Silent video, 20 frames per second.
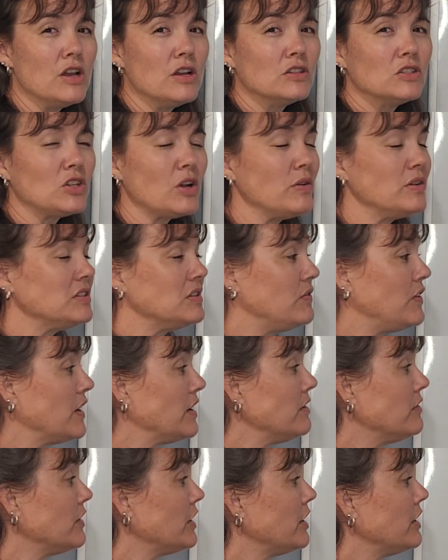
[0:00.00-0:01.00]
So it's
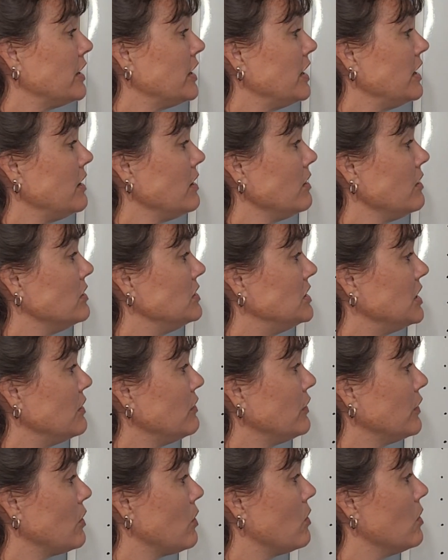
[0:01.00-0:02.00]
very, very
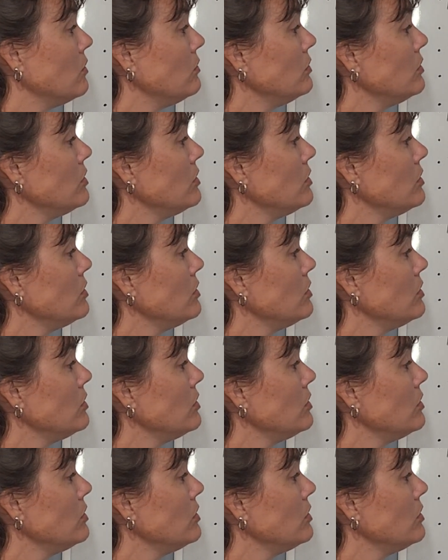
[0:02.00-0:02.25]
difficult.